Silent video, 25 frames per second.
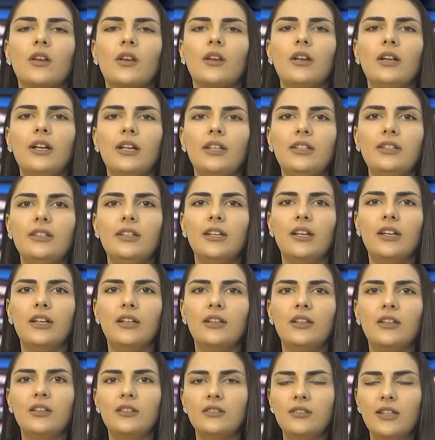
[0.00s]
Good
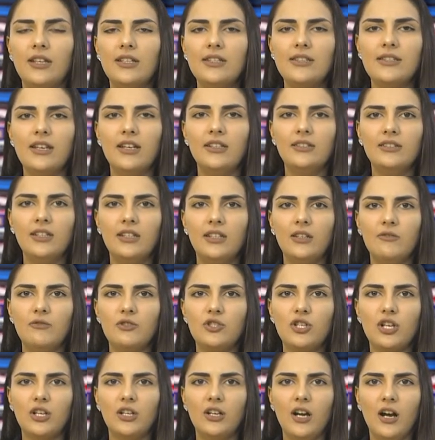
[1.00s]
day. The state
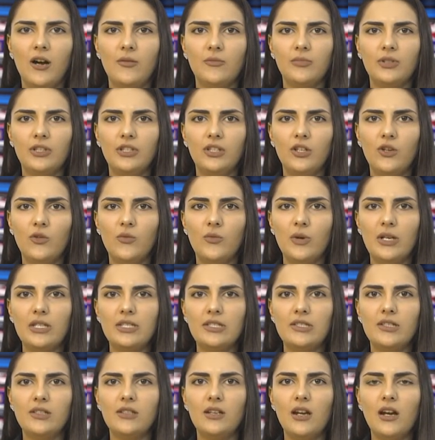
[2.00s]
television company of
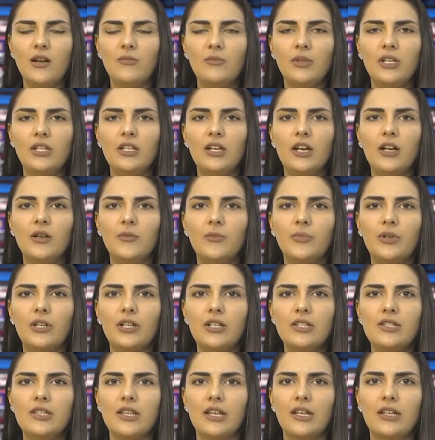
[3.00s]
Western Armenia
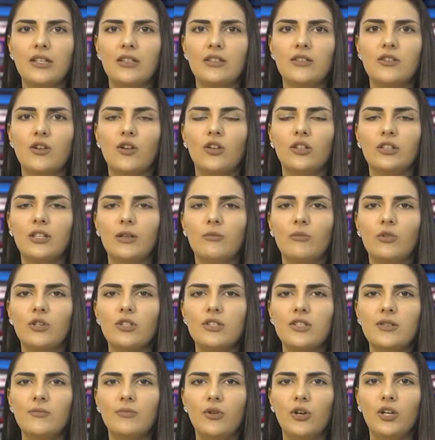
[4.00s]
presents all the
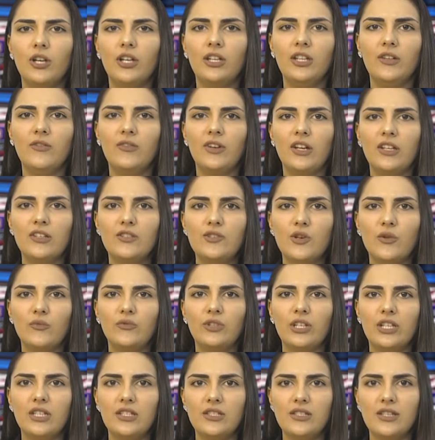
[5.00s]
most important events
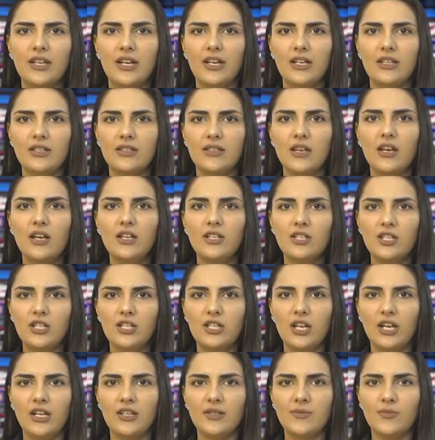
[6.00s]
of these days.
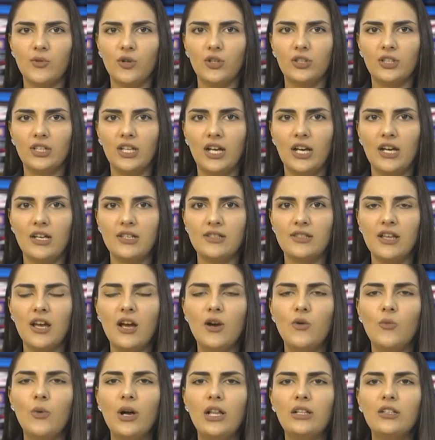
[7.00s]
Today's broadcast.
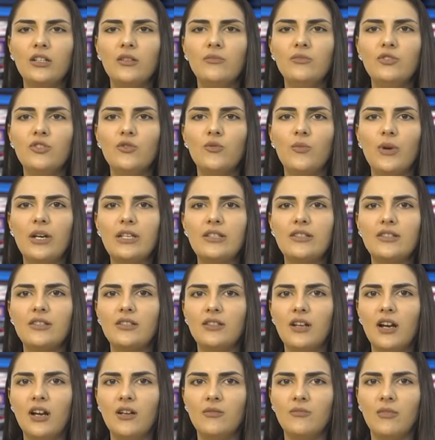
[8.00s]
Welcome to
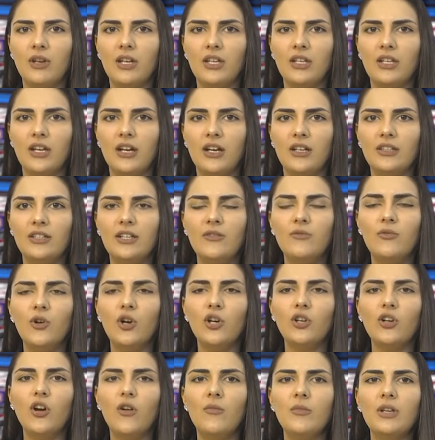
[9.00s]
Western Armenia. The
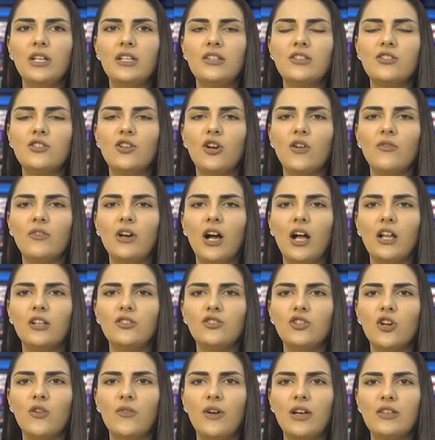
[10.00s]
work of Ministry of
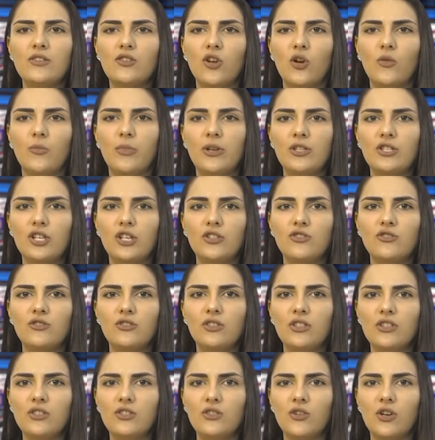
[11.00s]
Culture of Azerbaijan to
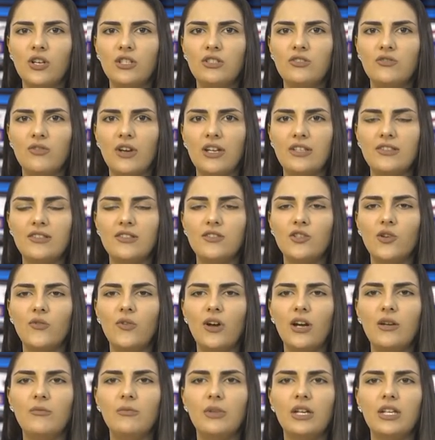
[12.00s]
destroy traces
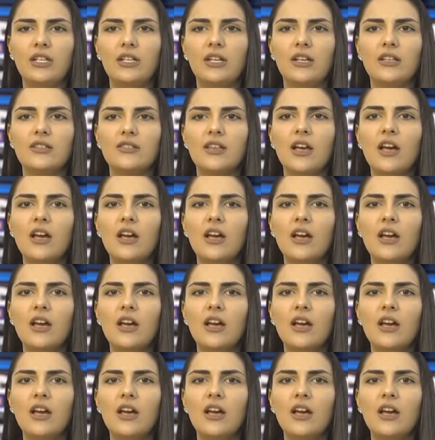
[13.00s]
of Armenians